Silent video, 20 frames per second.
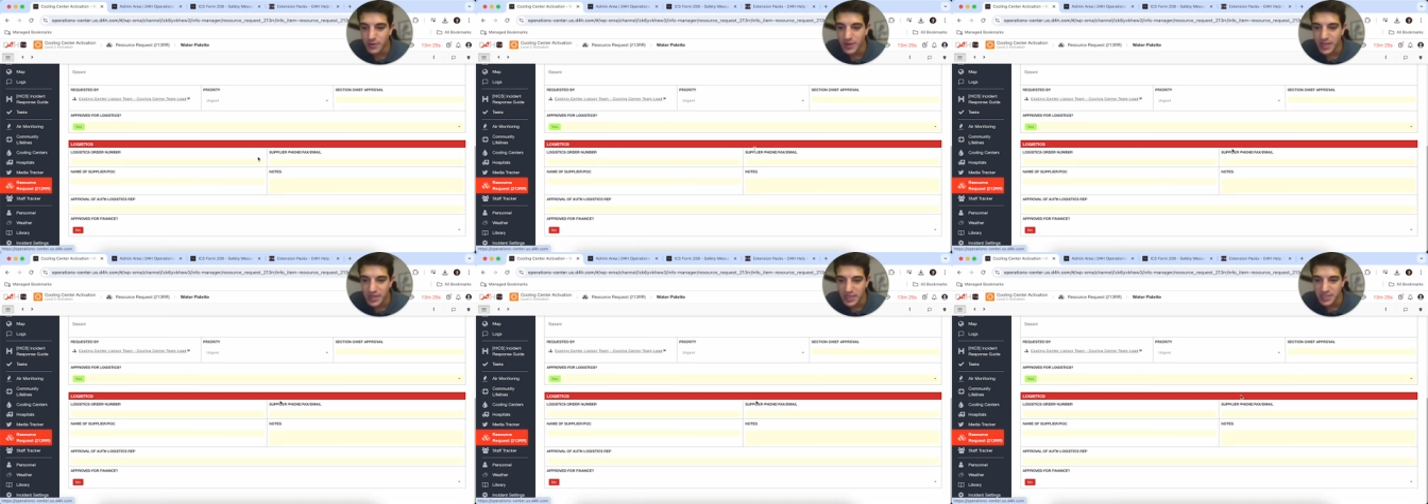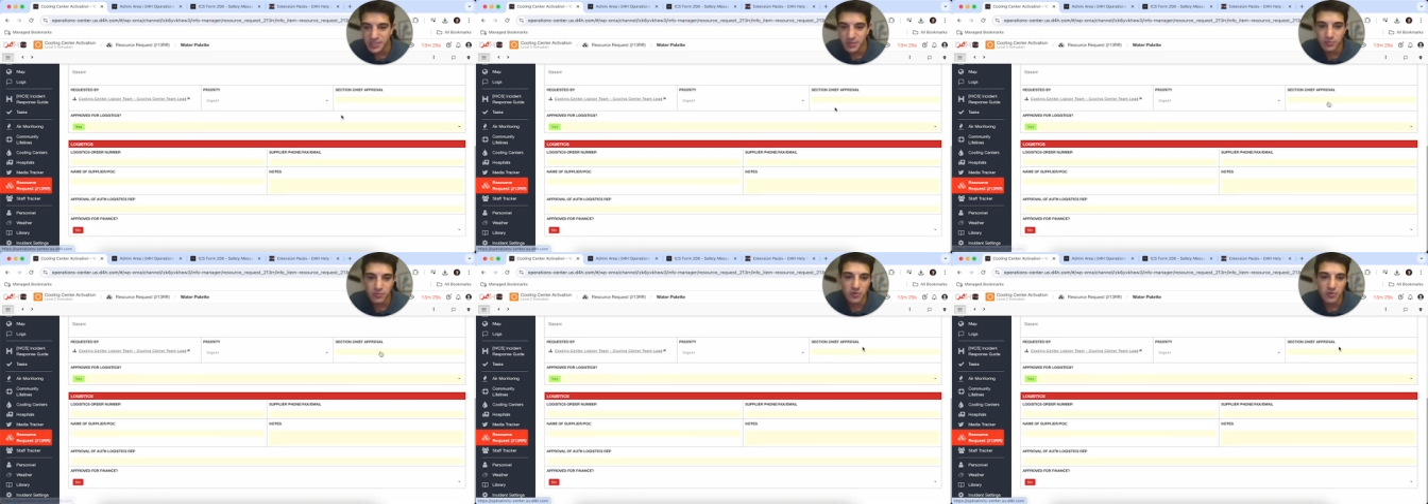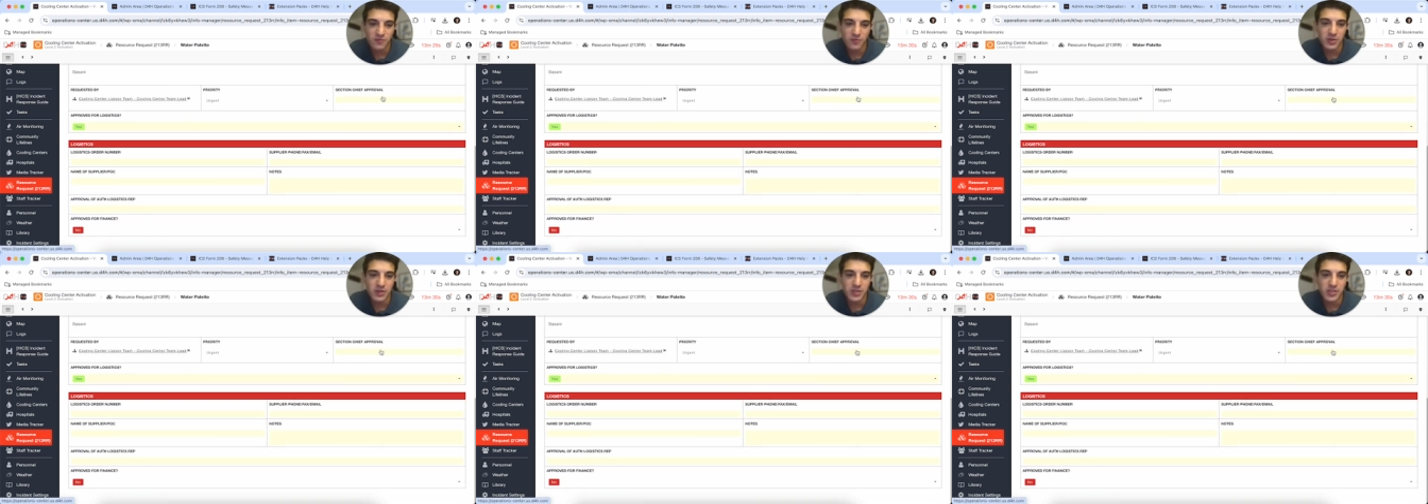It is
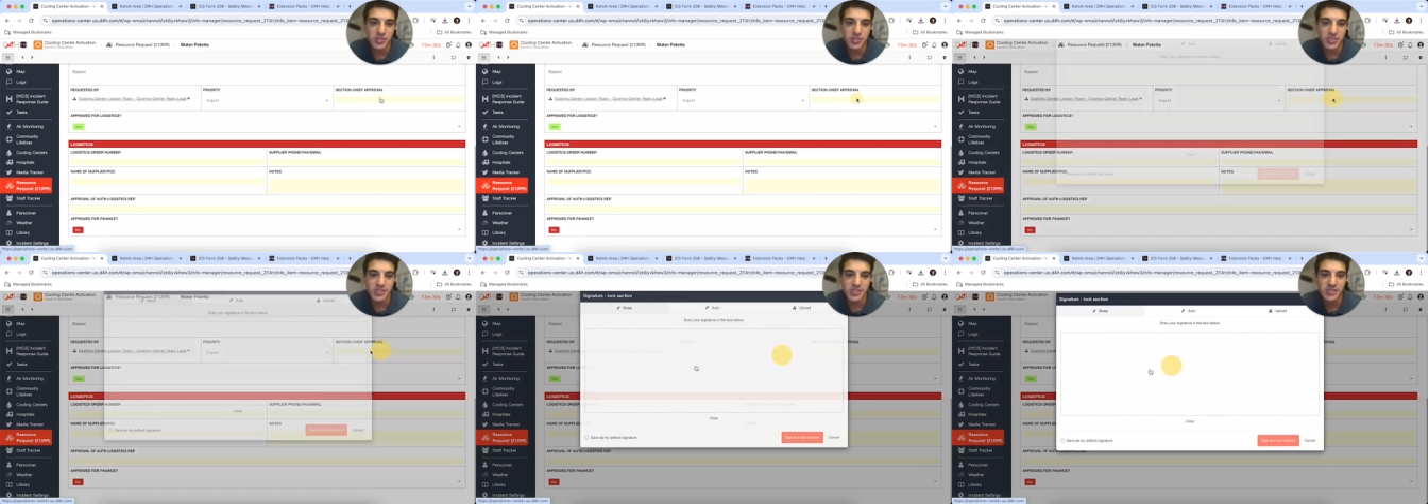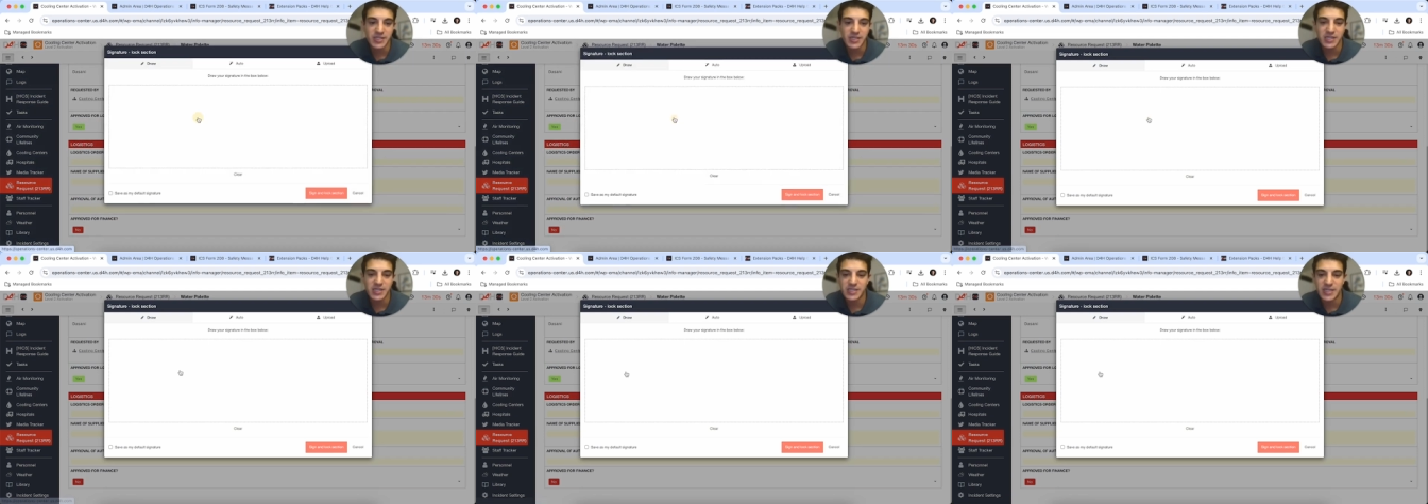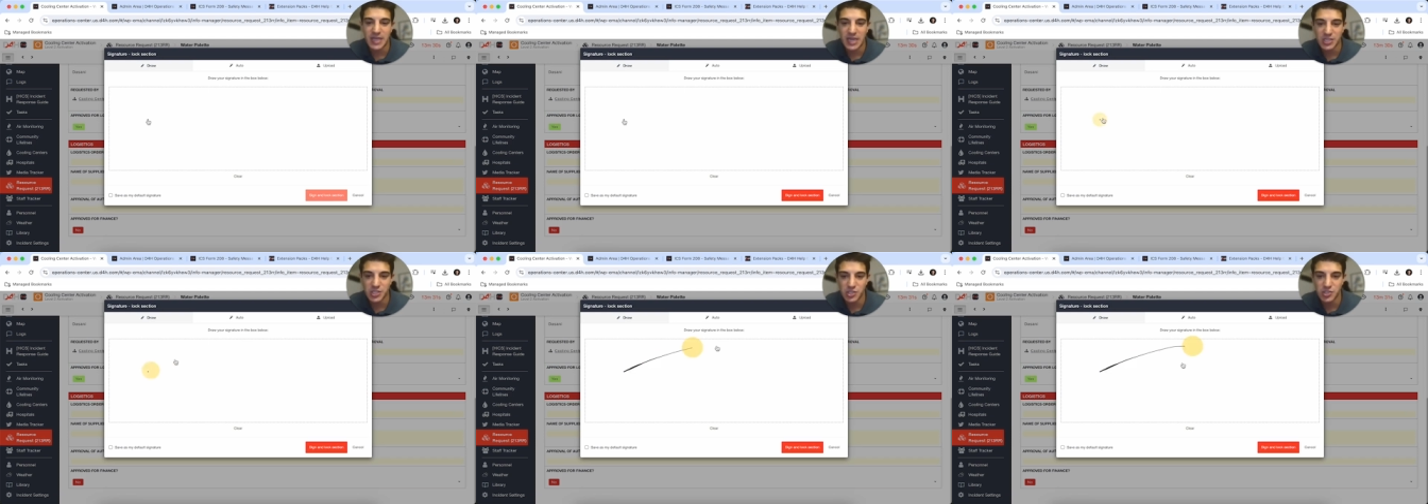approved for logistics.
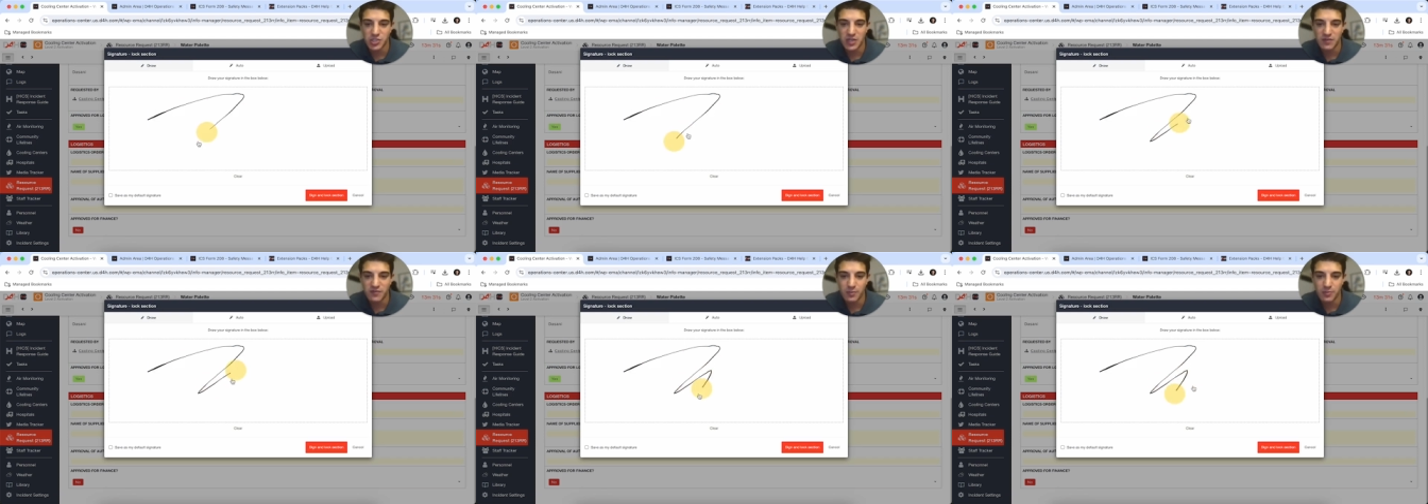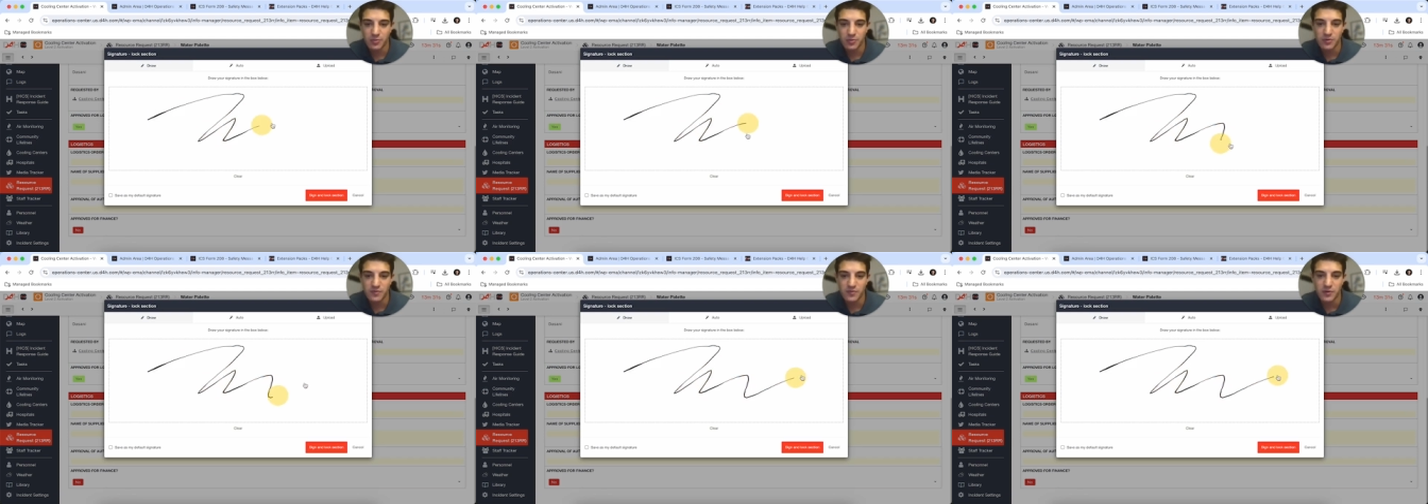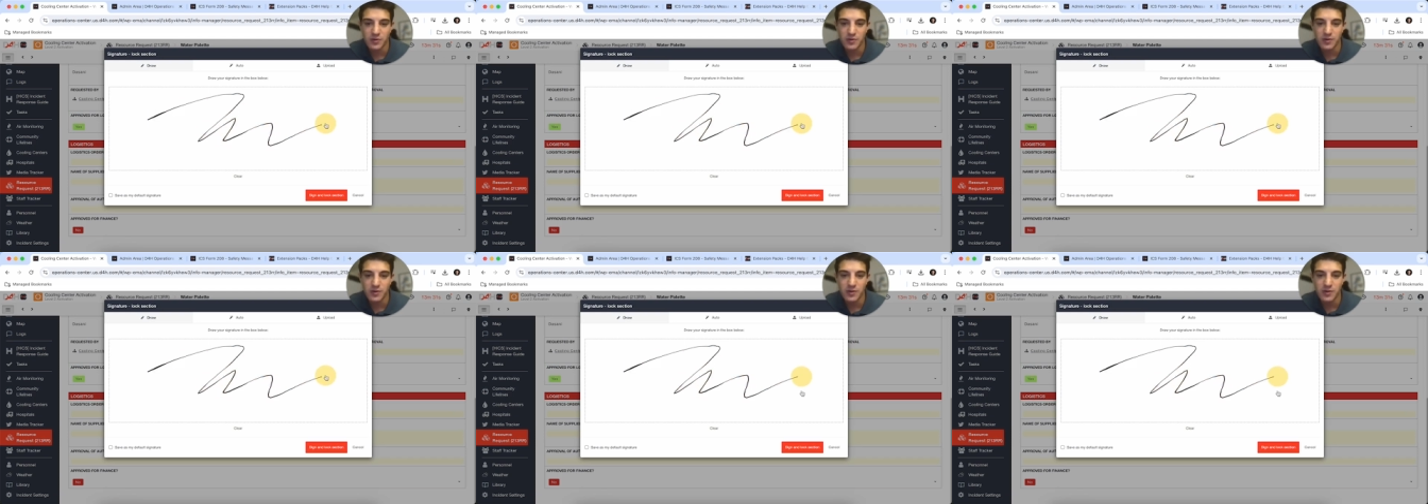Section chief approval,